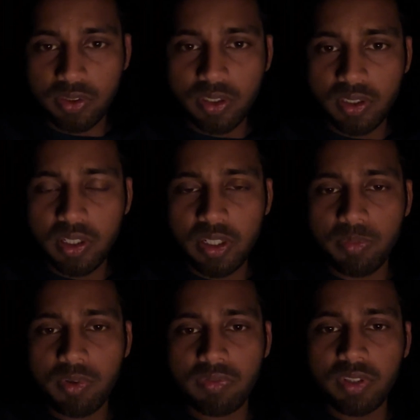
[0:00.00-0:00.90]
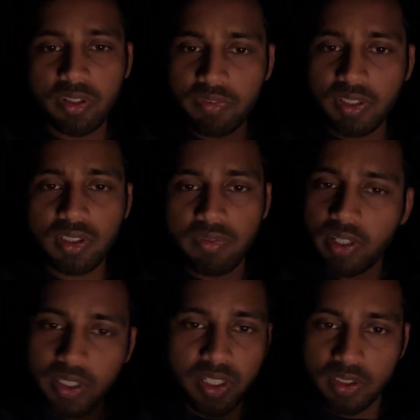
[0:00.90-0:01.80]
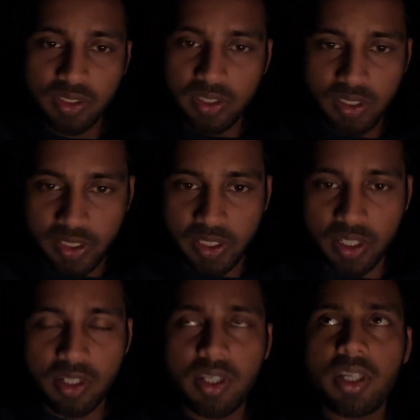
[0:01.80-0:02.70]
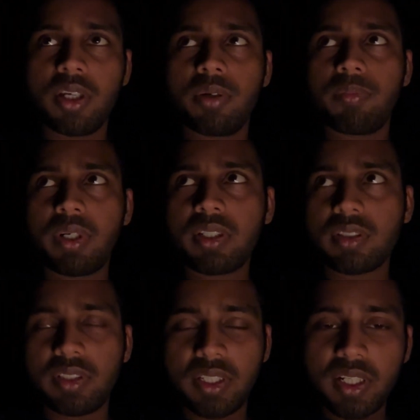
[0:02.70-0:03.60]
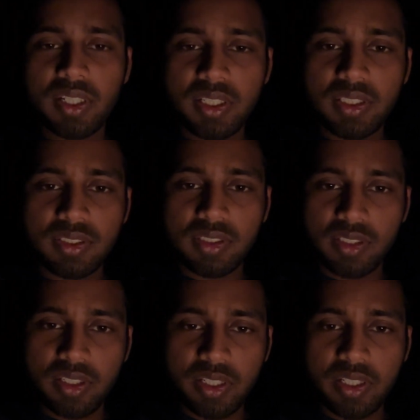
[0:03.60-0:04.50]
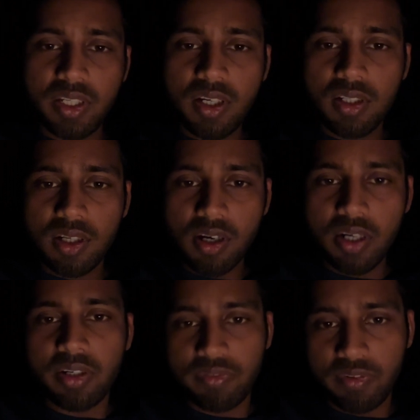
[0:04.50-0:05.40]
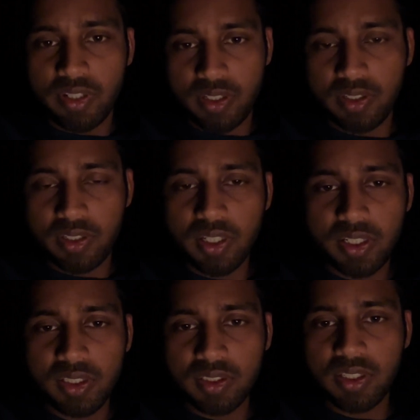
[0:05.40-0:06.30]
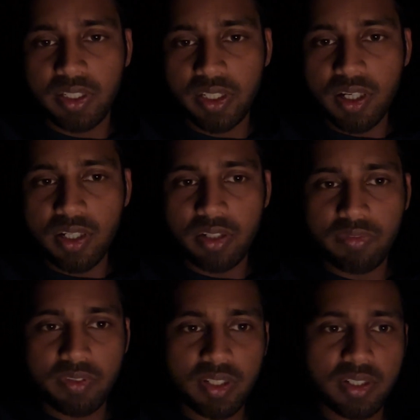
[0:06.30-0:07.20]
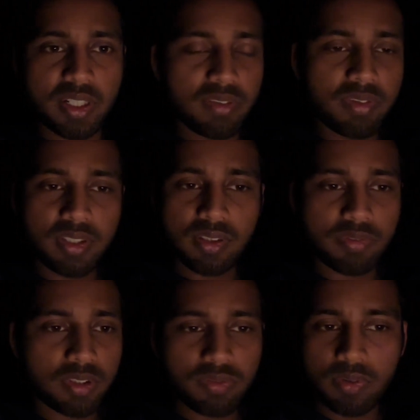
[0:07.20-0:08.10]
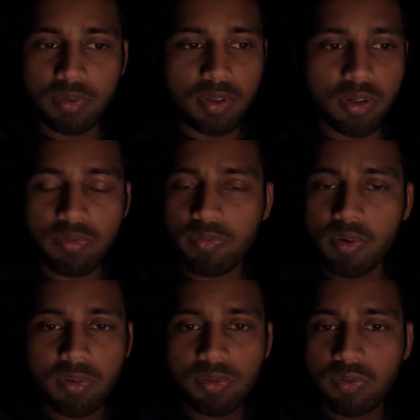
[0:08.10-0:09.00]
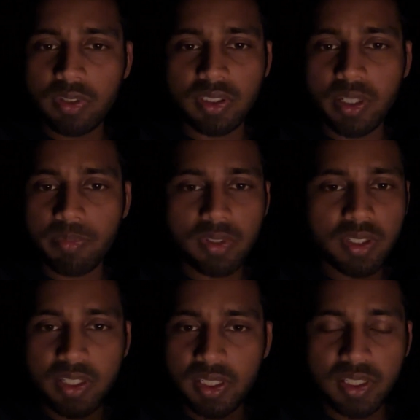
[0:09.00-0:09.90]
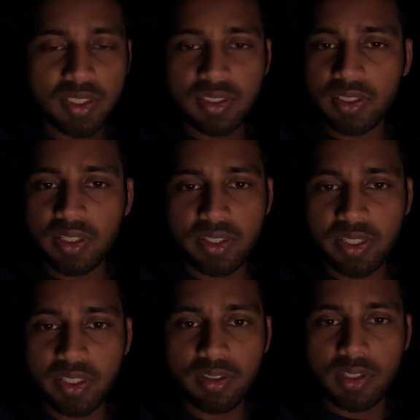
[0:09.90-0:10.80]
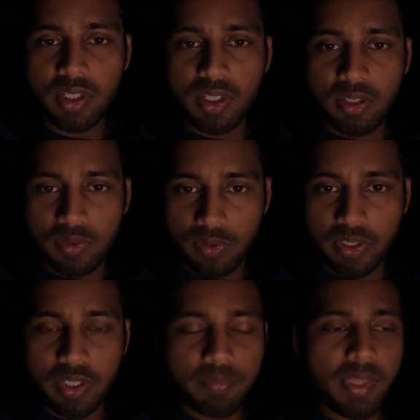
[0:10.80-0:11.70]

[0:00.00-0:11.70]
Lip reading: in the name of the defensive architecture in India. But realities in India are different. Realities in India are different. Railway suffers from a lot of problems. For example, the delays in the train. Okay,